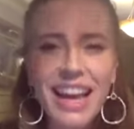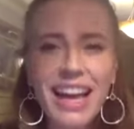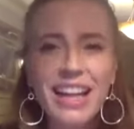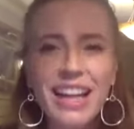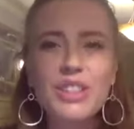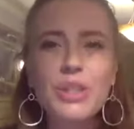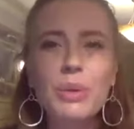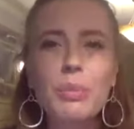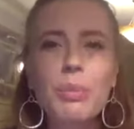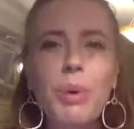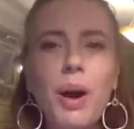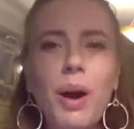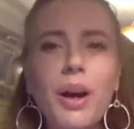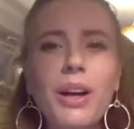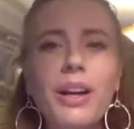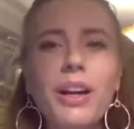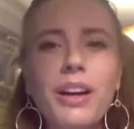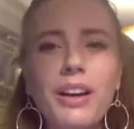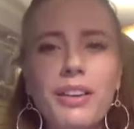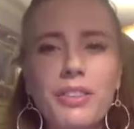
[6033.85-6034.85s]
And so
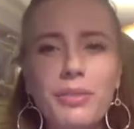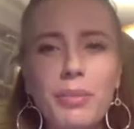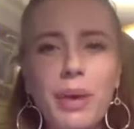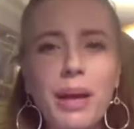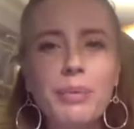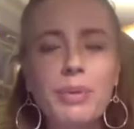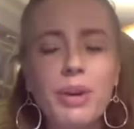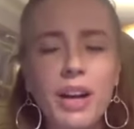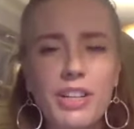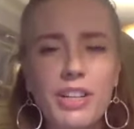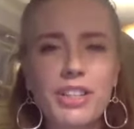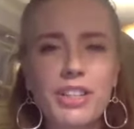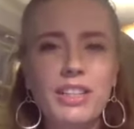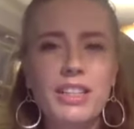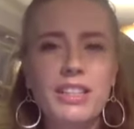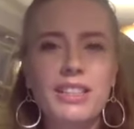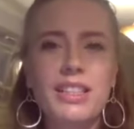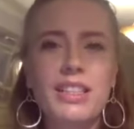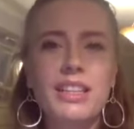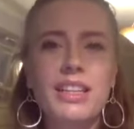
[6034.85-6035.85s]
part of my project
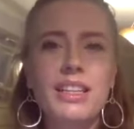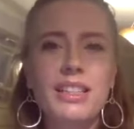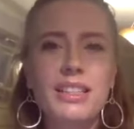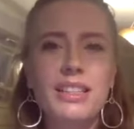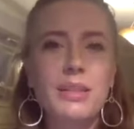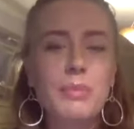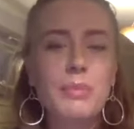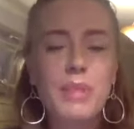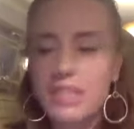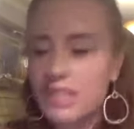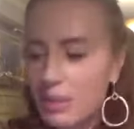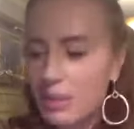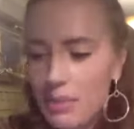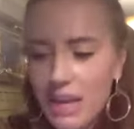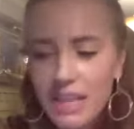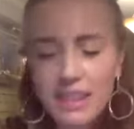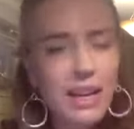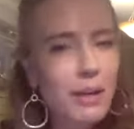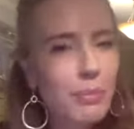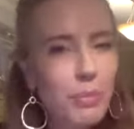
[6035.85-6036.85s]
is to
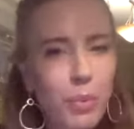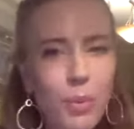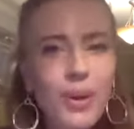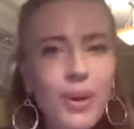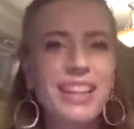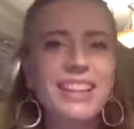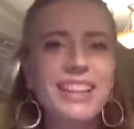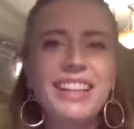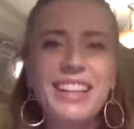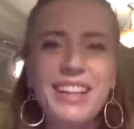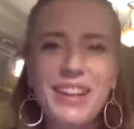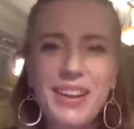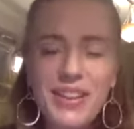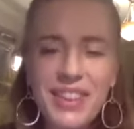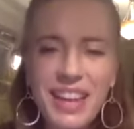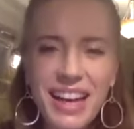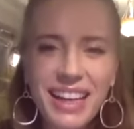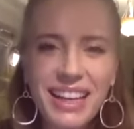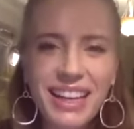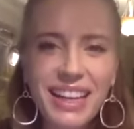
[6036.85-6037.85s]
make that point, you know,
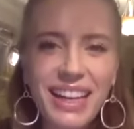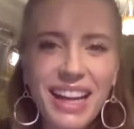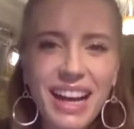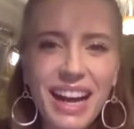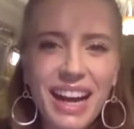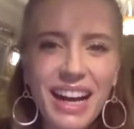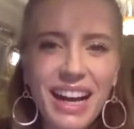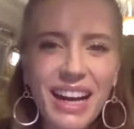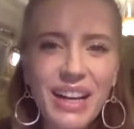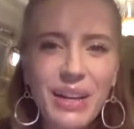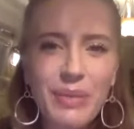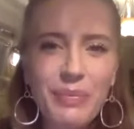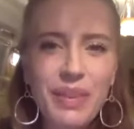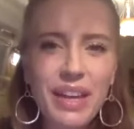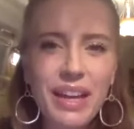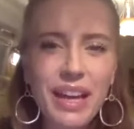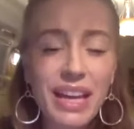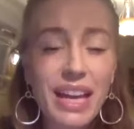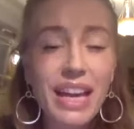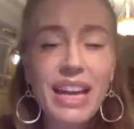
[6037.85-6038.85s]
that
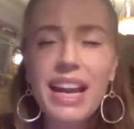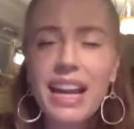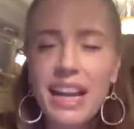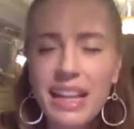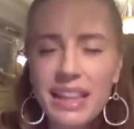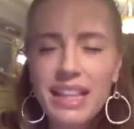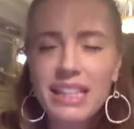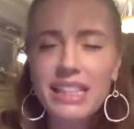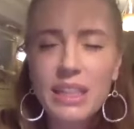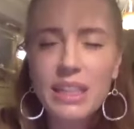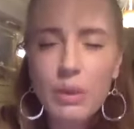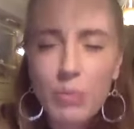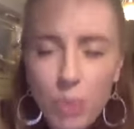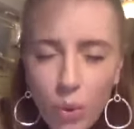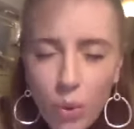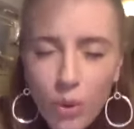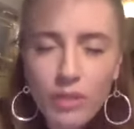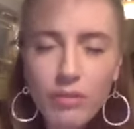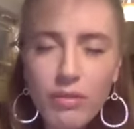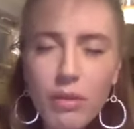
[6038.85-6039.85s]
and I think that's an
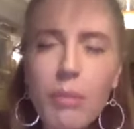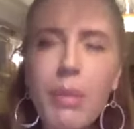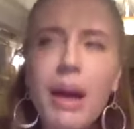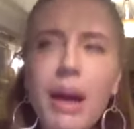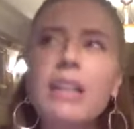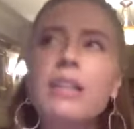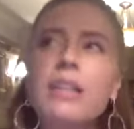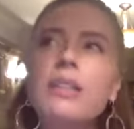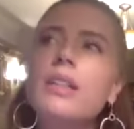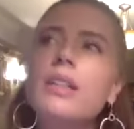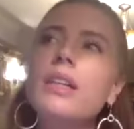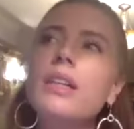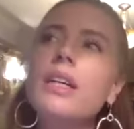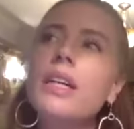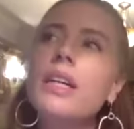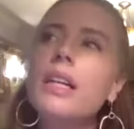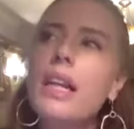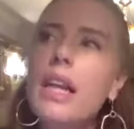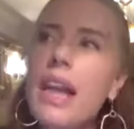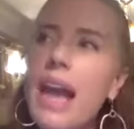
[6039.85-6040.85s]
important reminder
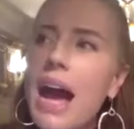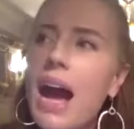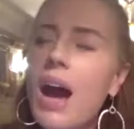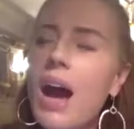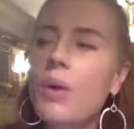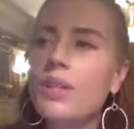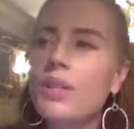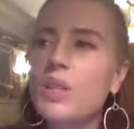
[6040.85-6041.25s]
now,